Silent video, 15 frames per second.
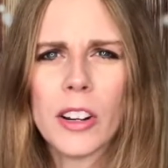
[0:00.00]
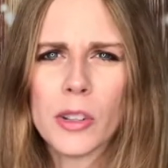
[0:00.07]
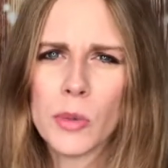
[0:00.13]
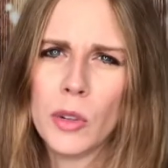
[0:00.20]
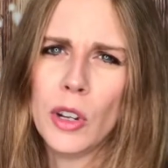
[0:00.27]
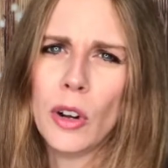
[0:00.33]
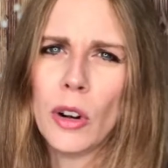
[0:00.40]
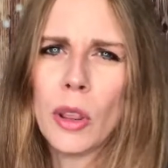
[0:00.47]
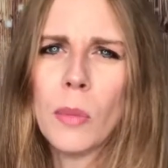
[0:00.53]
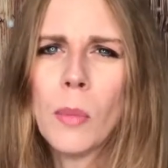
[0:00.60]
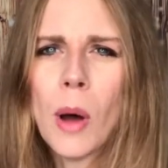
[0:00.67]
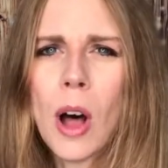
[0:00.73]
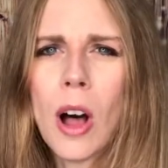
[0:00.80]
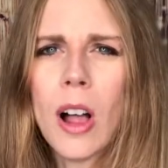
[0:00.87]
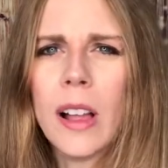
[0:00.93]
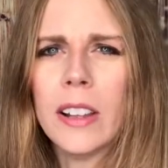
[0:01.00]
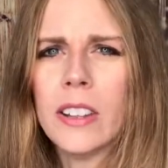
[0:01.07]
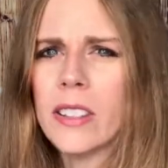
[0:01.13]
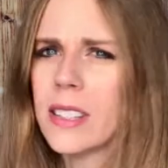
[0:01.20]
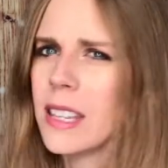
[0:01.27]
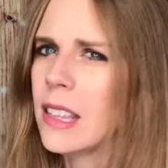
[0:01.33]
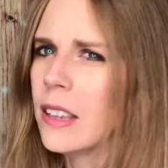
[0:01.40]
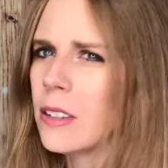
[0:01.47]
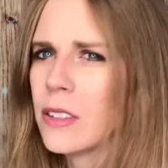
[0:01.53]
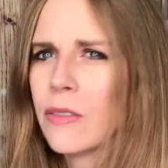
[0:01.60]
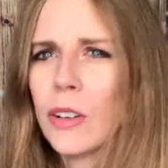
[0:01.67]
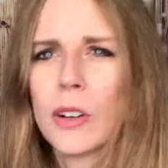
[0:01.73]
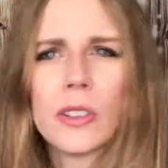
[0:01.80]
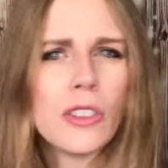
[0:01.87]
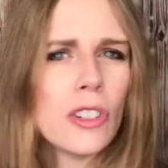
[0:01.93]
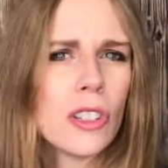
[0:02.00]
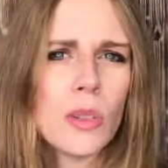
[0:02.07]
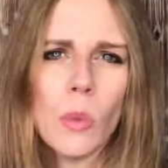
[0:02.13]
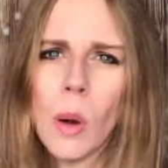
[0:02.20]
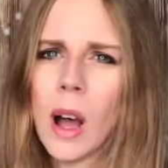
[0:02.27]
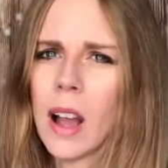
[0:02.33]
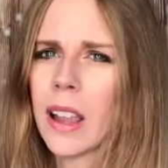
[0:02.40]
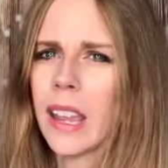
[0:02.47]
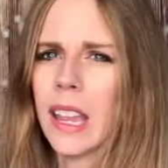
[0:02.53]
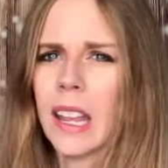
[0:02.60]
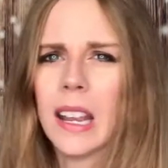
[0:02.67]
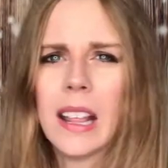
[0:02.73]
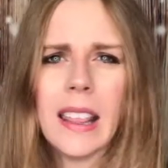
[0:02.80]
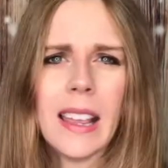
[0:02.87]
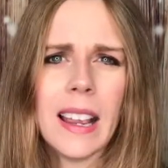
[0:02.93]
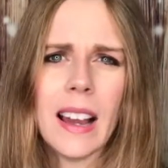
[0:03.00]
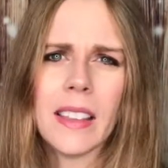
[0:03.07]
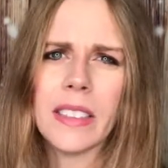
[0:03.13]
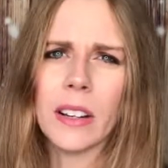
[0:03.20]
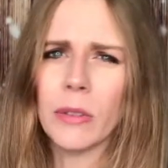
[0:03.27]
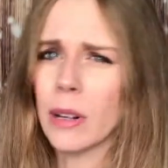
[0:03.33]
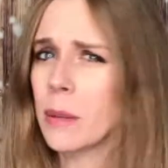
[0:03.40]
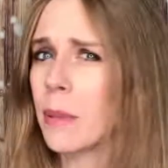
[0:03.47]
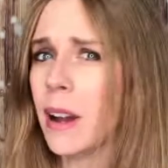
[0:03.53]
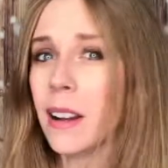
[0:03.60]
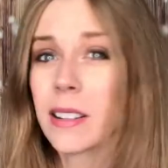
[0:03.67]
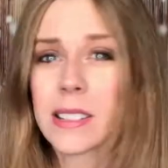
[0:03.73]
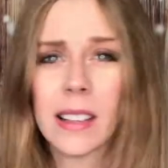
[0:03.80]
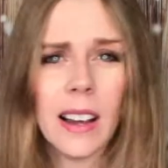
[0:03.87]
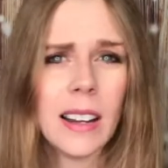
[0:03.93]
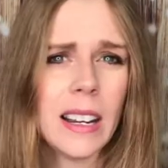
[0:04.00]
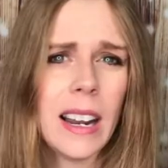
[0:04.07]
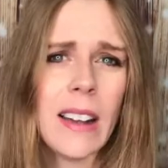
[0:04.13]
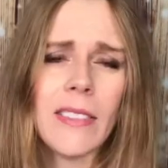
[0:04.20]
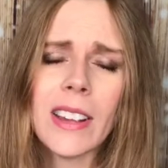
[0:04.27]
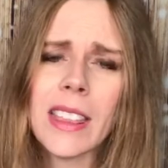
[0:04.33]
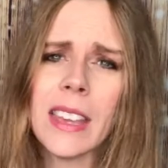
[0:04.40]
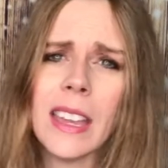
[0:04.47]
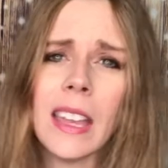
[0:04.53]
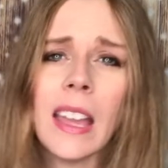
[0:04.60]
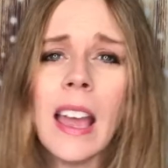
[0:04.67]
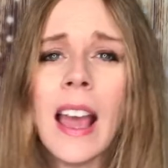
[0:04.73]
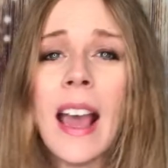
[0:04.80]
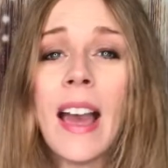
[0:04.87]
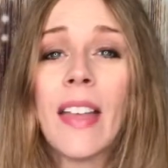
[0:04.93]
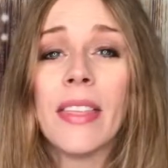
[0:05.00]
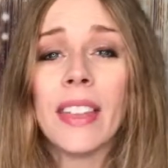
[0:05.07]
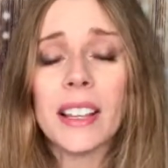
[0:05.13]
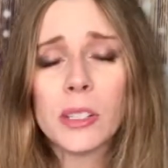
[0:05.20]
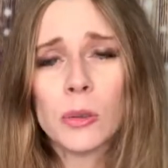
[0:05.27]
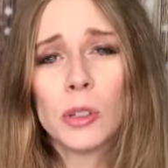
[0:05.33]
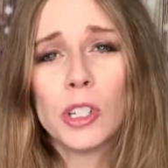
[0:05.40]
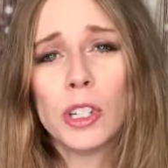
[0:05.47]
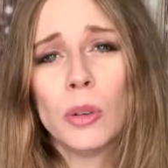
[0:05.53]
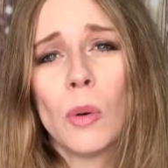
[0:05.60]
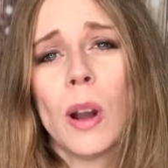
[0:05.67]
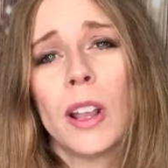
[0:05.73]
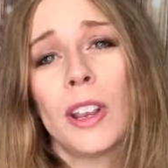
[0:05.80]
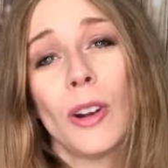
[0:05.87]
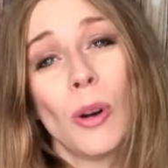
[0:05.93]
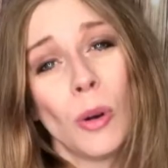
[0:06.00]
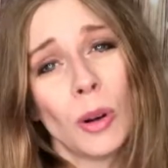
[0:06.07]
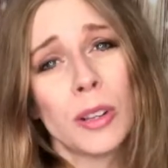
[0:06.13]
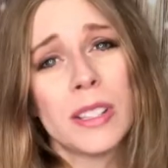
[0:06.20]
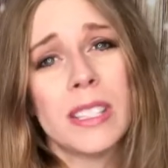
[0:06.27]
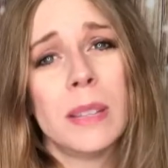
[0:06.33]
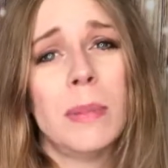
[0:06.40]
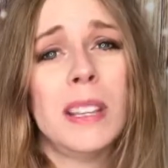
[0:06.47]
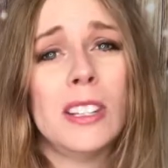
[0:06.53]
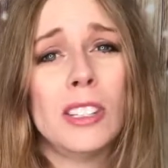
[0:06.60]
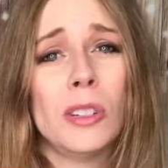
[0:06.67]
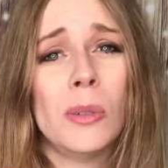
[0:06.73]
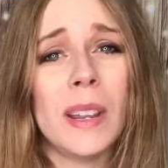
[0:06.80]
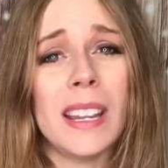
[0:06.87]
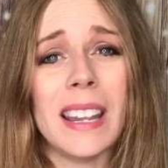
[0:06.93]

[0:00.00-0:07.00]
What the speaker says: When you go to the mall and you see those folks just walk in and they got their Reeboks on and everything, that's what you want your horse to be doing.